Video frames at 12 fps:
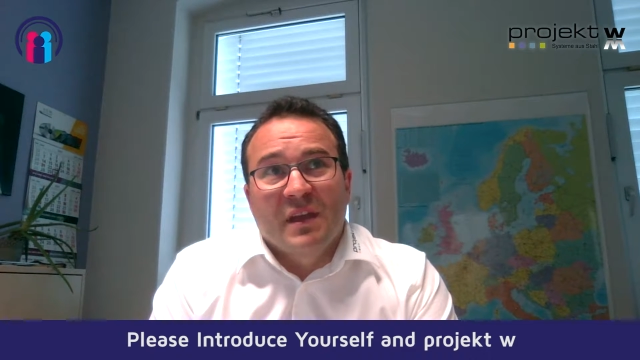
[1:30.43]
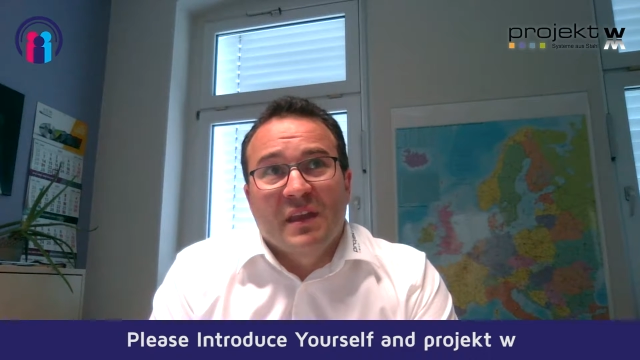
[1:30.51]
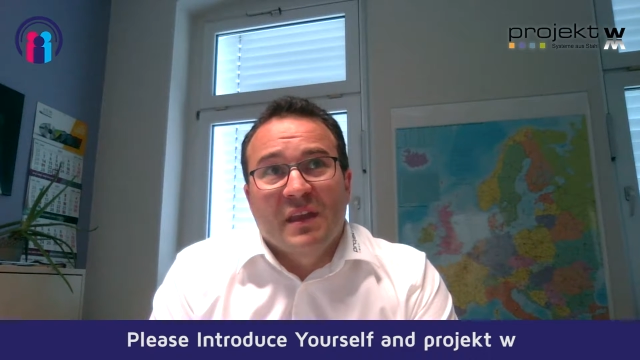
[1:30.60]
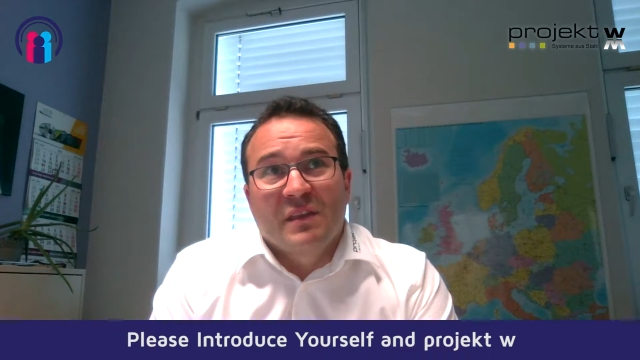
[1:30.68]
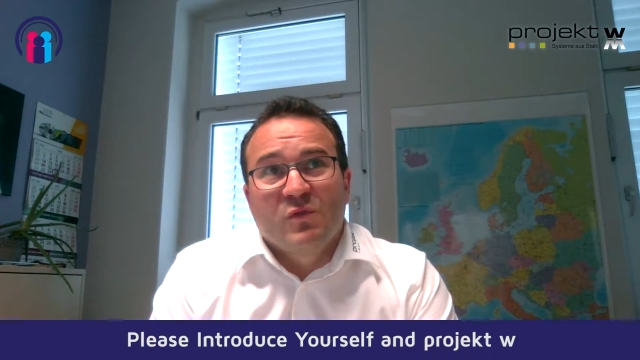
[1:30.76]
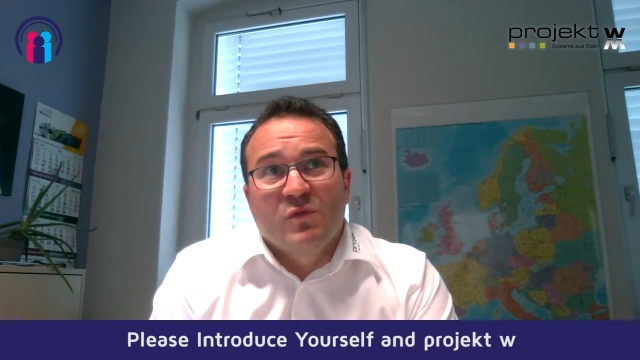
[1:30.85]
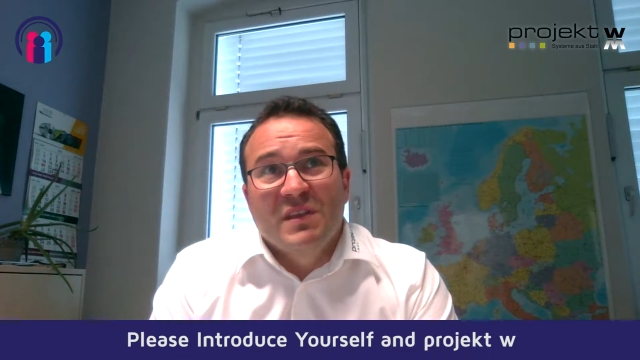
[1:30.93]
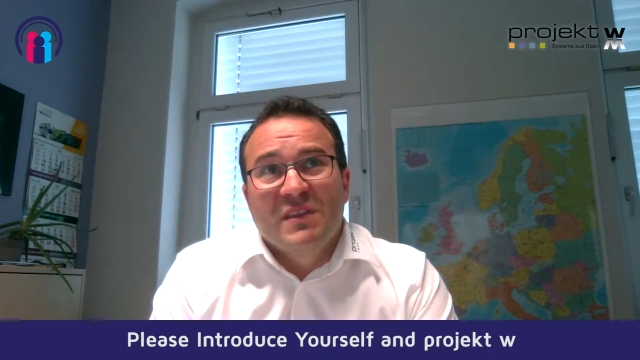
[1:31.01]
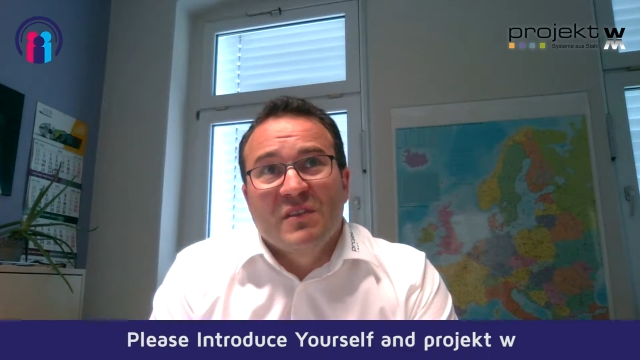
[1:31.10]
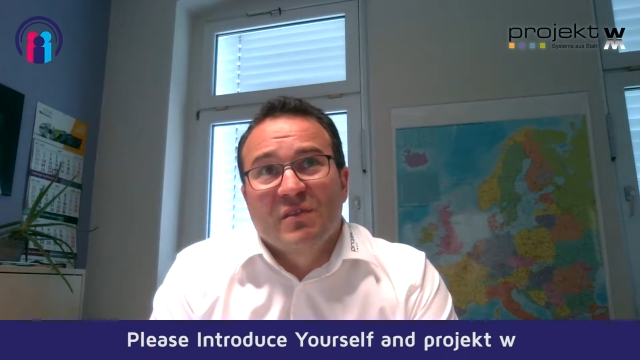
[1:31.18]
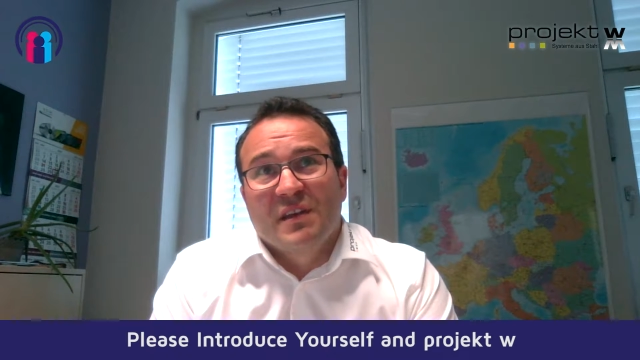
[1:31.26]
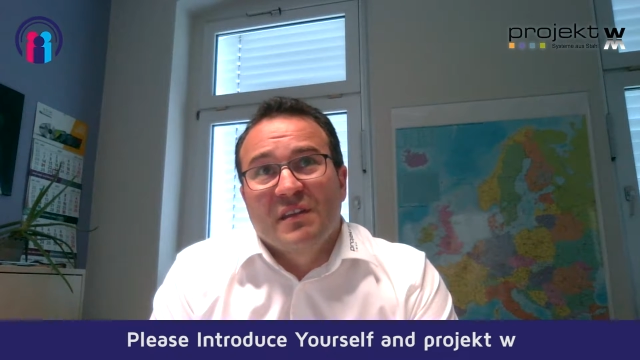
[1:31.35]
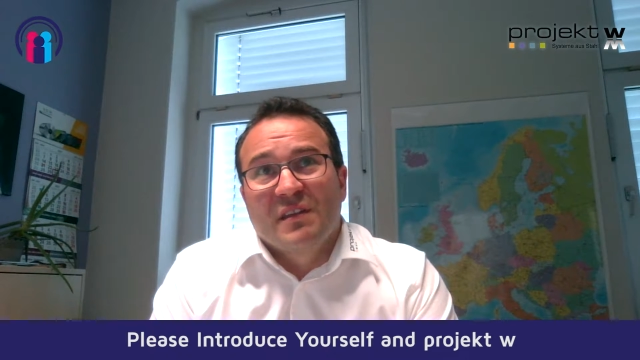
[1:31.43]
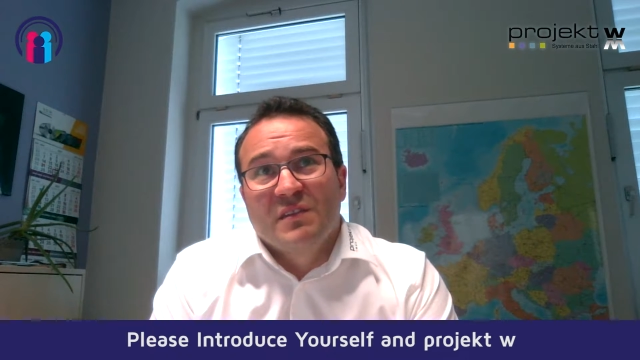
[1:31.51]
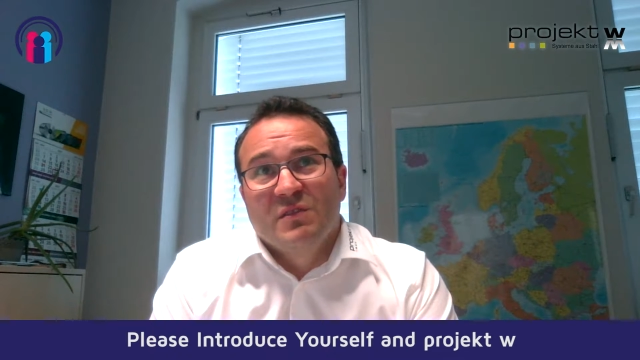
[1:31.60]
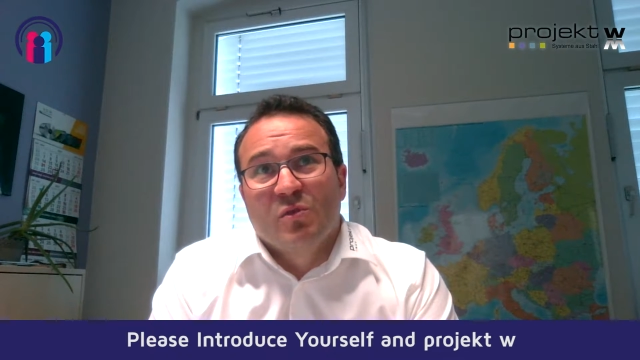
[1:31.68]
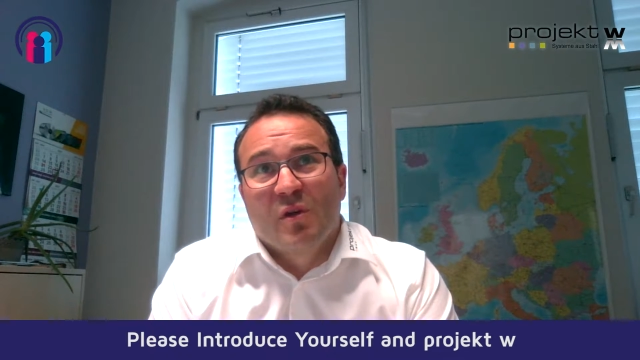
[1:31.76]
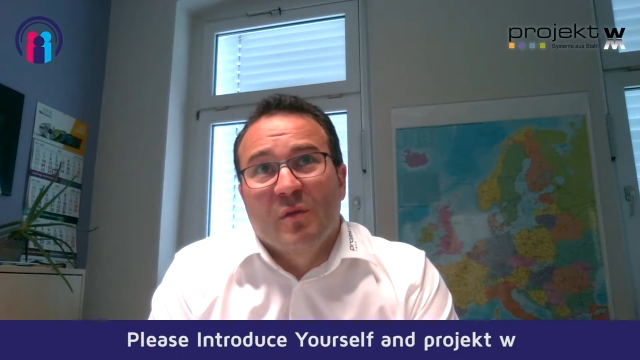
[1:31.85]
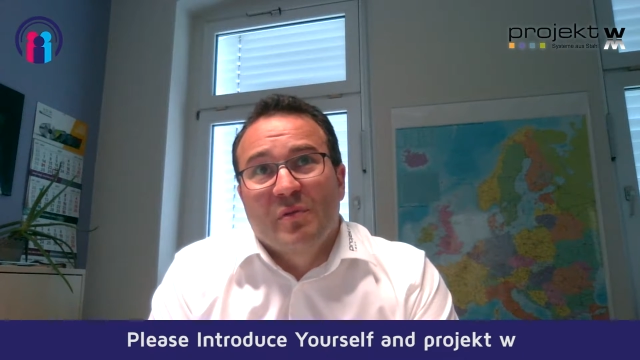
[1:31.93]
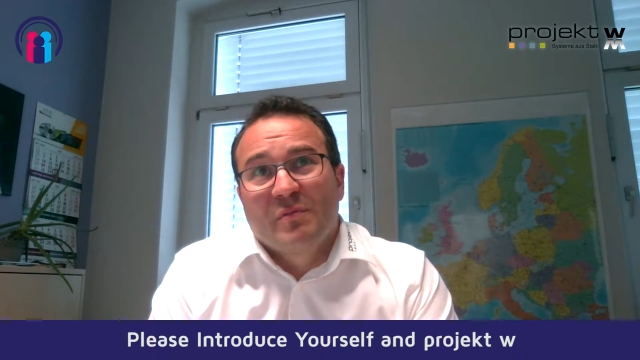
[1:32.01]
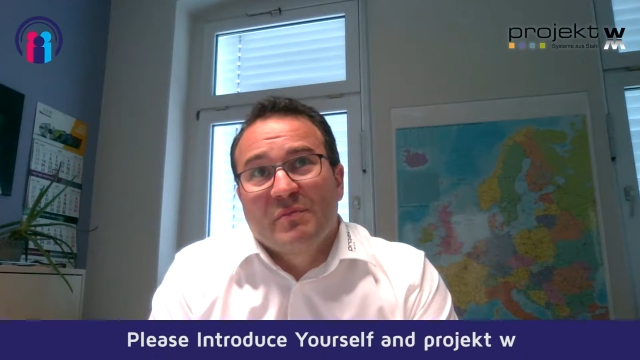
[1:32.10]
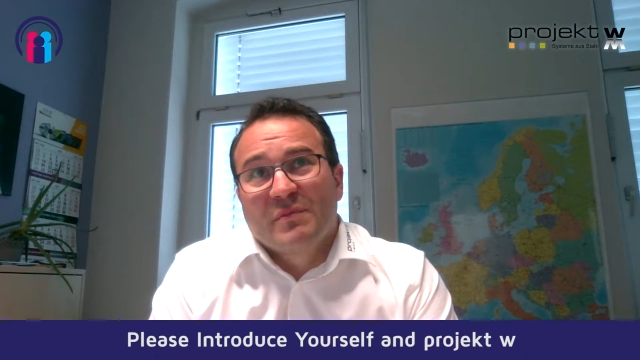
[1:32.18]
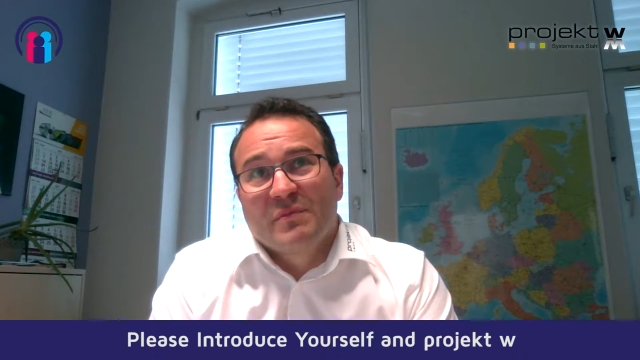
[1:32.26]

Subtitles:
And we meet all standards in Europe.